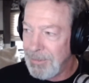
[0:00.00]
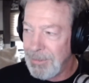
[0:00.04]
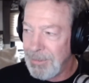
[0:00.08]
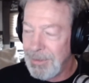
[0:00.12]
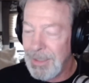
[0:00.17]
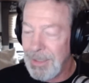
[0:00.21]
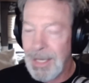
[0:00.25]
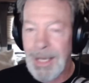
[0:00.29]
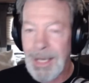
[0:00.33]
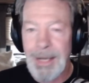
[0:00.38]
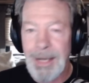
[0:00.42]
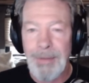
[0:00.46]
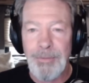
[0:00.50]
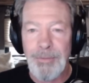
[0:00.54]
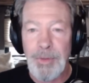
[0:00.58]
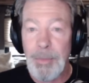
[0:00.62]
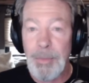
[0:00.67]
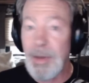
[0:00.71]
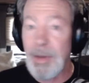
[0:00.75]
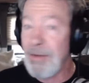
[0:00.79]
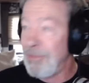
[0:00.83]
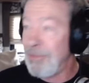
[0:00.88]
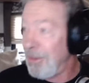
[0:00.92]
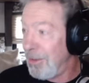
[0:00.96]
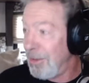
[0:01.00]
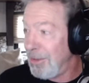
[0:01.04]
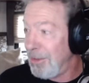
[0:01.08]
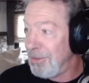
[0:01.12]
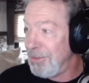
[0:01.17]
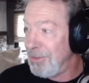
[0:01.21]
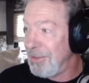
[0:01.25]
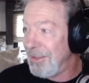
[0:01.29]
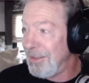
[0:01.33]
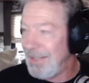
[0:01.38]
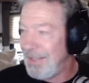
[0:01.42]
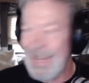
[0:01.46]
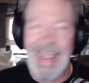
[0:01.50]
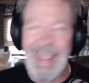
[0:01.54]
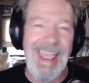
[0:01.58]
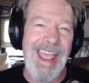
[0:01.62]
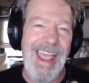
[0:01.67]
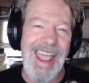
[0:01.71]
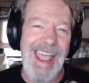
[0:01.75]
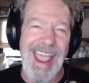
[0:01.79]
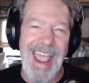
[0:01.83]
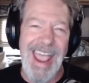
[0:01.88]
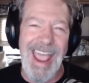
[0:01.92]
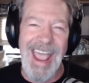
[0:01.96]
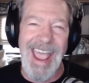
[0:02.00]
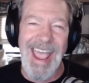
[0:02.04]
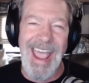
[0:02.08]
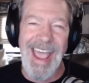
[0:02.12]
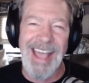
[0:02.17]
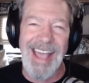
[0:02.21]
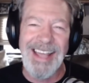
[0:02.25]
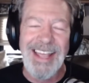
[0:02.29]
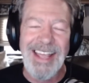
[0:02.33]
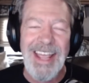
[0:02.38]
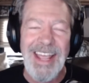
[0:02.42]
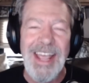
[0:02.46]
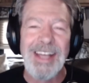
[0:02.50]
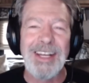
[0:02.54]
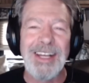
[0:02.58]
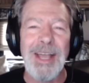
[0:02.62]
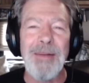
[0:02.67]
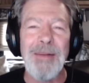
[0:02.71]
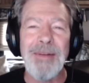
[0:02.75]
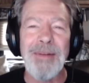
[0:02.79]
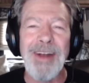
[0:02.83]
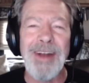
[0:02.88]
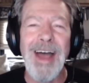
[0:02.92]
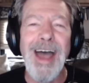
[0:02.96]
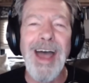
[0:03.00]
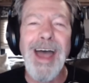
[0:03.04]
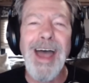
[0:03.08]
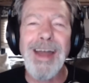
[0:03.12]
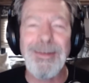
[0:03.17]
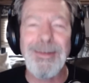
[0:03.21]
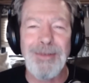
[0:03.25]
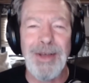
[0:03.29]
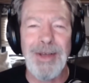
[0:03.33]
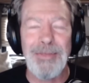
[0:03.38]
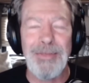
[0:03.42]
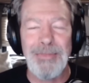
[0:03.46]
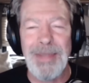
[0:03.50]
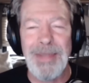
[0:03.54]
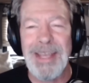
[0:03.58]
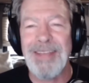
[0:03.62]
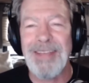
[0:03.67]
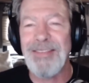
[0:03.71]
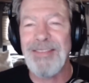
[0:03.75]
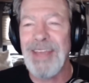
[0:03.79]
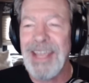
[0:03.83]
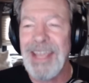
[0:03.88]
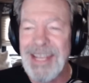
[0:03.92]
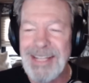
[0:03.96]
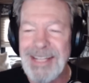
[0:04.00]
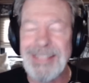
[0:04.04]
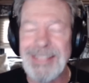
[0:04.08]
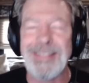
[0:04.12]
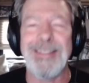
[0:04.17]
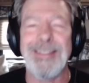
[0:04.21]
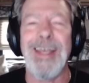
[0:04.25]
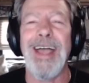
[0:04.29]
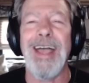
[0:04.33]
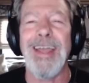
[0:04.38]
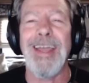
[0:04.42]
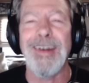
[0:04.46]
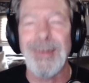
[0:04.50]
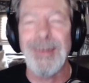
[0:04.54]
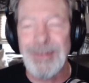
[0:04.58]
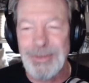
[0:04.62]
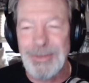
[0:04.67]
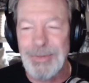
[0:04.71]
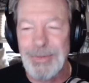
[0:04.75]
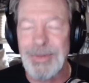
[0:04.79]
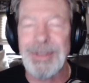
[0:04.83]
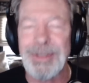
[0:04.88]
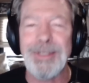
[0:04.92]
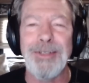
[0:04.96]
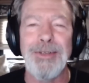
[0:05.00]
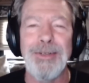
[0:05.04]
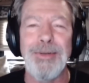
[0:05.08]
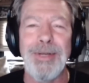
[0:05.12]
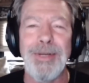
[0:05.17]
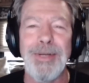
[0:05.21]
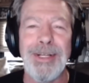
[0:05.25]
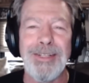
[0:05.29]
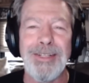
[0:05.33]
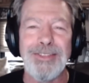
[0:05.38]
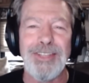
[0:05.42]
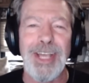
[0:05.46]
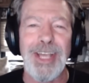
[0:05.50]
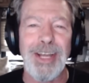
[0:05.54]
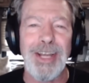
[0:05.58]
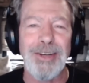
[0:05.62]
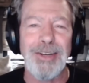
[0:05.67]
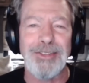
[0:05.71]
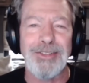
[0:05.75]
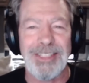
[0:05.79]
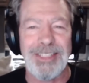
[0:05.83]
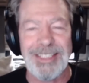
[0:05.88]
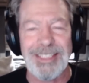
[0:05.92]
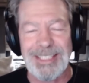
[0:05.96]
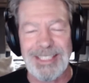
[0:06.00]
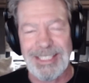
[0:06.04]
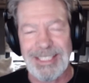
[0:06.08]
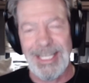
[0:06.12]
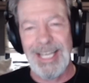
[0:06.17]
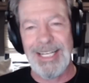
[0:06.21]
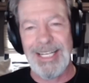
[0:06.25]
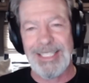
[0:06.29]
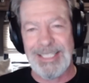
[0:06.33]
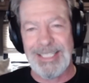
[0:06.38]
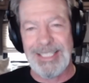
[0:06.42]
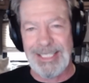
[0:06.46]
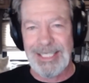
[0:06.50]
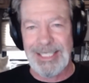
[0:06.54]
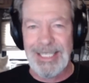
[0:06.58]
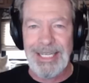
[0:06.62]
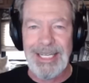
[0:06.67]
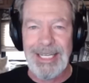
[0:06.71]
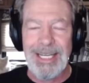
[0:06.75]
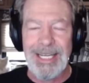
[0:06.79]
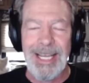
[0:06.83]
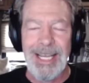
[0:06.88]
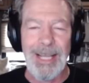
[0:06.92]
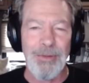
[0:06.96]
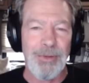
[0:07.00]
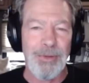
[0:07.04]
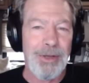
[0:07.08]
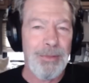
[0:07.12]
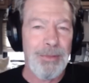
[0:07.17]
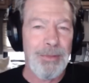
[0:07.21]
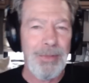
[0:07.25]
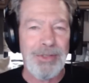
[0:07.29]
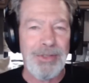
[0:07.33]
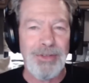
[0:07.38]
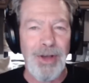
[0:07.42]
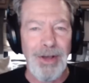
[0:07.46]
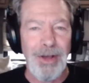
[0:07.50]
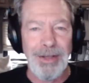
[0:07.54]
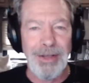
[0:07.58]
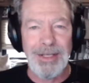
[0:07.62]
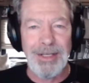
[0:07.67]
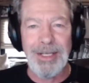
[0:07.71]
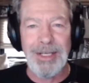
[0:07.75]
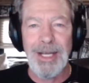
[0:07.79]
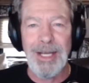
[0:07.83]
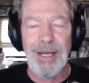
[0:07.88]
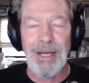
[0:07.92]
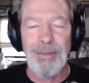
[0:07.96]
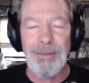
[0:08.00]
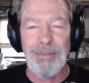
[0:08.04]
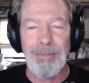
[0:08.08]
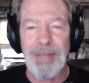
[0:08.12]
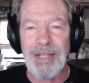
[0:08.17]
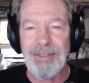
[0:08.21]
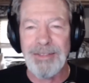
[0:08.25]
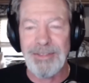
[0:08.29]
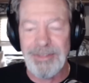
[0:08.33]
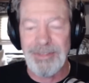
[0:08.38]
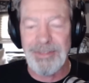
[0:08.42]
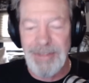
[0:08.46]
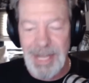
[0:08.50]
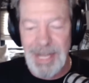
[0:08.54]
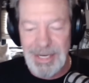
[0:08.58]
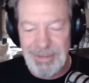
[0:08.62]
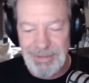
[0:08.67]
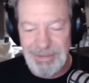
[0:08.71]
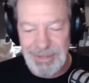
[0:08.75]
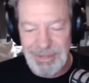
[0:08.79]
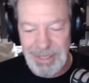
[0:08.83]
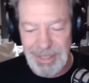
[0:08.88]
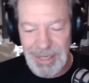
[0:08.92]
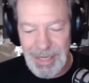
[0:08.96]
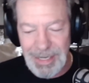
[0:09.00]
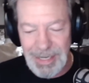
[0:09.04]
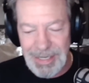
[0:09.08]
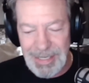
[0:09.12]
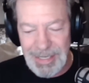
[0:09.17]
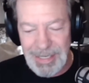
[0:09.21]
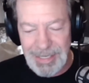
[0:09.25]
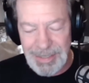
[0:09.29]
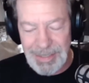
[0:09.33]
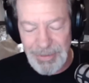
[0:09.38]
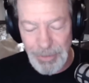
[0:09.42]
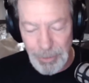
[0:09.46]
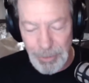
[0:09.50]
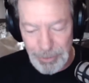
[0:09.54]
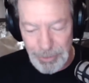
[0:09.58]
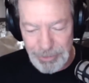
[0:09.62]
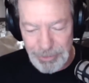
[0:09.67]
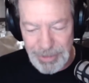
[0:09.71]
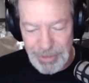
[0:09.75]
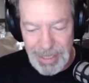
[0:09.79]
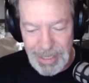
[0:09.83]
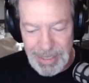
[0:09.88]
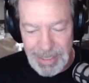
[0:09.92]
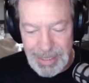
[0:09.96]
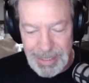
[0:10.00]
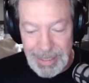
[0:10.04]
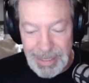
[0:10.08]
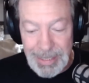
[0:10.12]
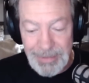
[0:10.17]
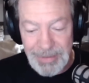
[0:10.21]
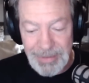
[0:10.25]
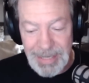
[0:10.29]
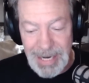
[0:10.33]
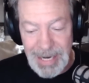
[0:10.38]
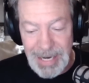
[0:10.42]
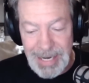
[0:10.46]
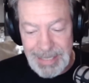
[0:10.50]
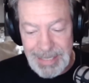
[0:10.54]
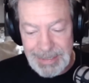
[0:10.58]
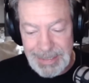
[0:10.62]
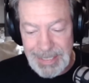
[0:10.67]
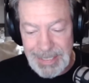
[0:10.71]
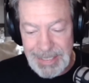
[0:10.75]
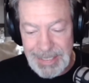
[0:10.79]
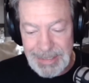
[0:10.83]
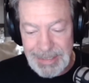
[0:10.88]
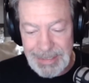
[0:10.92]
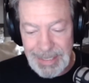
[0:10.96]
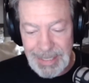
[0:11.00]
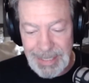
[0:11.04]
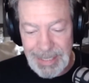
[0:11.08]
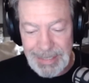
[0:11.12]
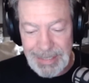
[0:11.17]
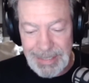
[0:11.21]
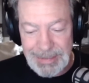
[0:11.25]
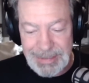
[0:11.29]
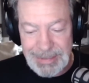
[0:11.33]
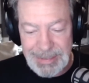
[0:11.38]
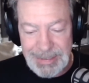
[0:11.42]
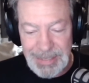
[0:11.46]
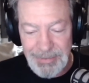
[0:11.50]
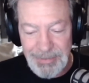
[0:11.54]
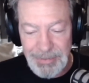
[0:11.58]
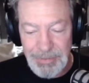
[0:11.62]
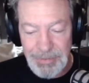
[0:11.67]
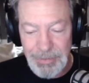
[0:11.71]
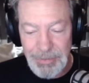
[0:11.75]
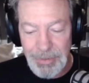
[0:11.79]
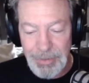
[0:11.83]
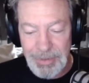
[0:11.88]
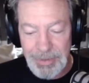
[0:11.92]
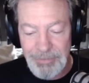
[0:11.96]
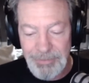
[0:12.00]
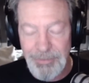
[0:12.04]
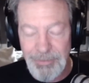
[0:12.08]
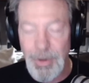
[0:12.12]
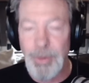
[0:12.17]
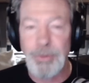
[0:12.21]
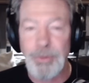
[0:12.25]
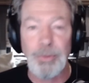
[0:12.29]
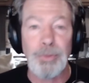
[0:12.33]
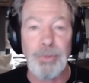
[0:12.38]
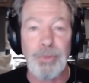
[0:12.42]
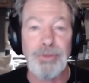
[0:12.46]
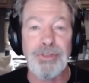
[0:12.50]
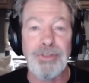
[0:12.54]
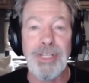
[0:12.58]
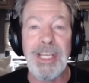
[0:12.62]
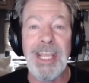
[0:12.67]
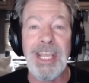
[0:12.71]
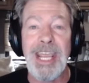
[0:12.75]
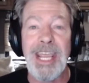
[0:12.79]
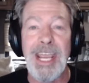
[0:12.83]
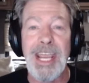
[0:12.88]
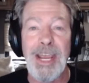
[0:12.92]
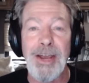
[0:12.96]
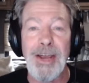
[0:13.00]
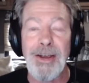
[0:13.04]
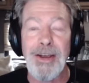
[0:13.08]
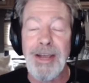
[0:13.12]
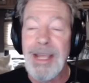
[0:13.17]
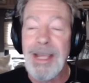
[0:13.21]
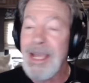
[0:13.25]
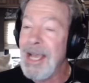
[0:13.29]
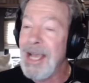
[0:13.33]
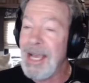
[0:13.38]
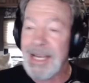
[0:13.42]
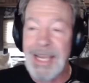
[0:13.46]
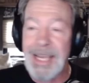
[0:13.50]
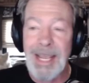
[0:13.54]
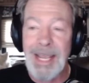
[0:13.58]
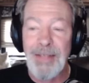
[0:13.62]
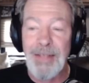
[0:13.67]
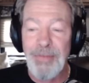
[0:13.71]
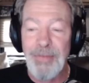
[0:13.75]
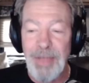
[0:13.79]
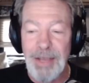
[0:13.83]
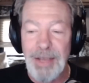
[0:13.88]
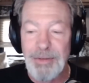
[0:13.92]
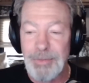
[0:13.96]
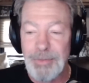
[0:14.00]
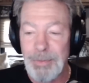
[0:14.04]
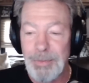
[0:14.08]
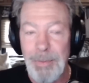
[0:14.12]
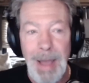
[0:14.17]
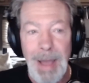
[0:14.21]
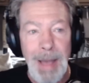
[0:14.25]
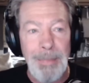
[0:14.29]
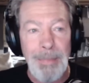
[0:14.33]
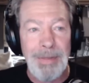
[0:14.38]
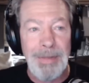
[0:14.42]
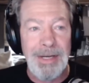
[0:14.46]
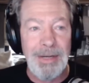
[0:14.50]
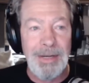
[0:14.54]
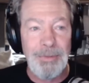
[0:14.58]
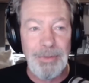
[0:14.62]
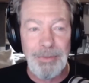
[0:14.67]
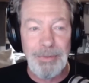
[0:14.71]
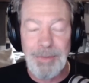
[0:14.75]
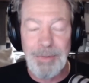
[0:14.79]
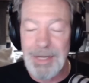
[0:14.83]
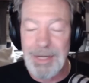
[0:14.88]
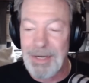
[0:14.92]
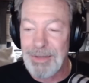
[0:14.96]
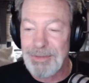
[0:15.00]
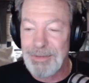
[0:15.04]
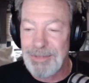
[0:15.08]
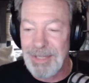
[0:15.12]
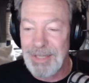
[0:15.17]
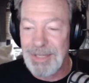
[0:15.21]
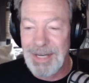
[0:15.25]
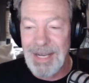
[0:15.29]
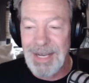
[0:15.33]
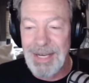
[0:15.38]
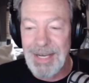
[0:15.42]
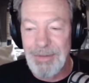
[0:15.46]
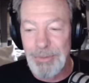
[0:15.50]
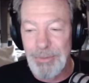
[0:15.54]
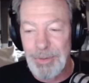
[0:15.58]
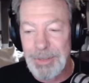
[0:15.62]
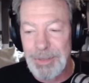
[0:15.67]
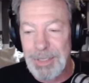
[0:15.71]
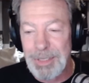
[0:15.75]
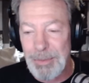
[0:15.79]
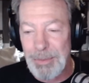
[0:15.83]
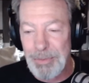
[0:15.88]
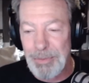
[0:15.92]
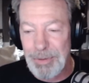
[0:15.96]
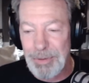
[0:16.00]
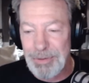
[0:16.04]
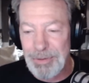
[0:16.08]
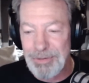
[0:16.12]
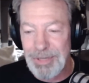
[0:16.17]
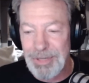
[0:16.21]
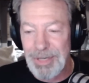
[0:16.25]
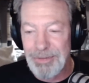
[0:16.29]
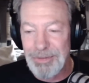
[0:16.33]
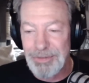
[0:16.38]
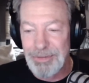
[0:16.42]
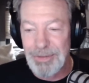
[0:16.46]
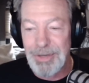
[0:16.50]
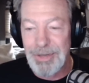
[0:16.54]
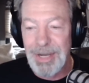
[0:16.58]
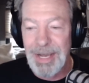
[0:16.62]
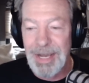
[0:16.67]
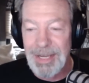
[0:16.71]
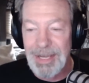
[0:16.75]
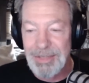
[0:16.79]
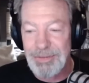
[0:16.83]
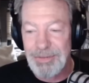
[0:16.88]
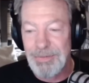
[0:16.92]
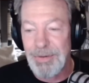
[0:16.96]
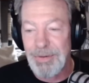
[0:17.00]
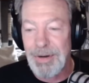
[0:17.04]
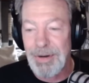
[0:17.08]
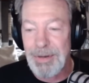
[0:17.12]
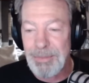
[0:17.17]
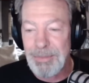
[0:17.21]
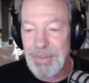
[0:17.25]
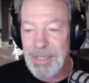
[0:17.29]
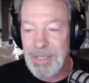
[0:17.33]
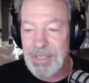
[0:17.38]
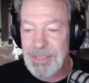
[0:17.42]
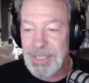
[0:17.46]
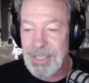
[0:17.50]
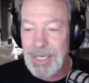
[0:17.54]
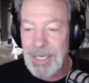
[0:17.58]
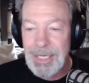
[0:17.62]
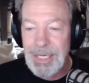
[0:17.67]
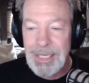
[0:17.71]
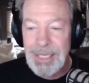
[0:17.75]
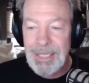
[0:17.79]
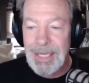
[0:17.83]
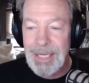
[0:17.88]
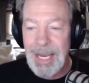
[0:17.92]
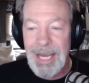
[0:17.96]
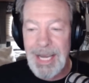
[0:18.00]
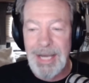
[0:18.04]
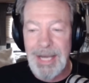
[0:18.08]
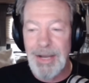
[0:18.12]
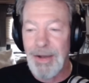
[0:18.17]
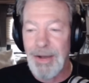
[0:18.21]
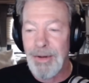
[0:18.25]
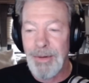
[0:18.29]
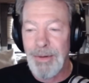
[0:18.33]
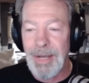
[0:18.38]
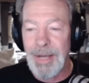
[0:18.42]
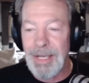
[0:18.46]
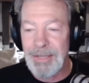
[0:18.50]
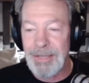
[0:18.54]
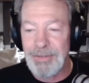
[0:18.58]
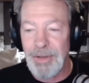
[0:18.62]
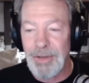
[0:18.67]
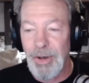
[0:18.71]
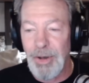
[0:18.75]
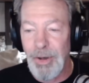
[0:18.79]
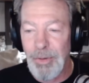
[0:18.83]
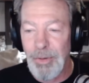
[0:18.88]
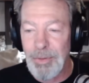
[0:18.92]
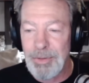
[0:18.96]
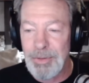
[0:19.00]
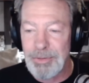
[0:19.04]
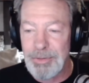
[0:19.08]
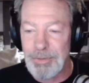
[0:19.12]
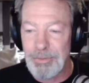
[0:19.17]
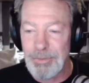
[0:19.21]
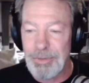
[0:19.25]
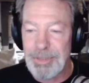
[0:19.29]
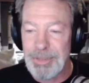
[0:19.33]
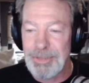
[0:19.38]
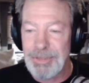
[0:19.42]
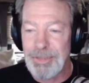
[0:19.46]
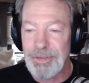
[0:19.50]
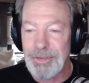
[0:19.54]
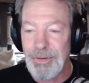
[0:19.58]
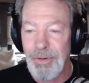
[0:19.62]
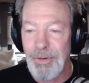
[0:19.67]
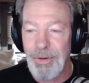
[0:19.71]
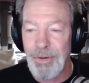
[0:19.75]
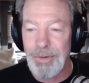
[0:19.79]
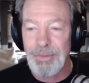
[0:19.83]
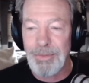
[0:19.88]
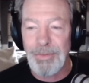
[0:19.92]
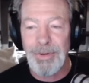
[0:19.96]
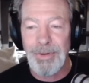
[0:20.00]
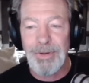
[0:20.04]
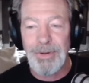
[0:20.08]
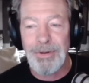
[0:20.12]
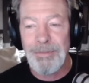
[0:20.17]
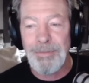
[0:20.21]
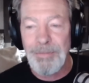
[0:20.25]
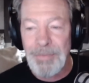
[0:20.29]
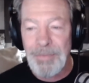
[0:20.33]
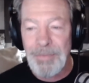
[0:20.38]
the buff artist coming on with me, the insiders. We're going to do insiders insights and we're going to be talking it up. That's next Thursday, the 18th at 7:30. Folks, we'll see you here again. Thanks for popping in with me here tonight. Really appreciate you guys very much. AO, as always, Richard Cornwall.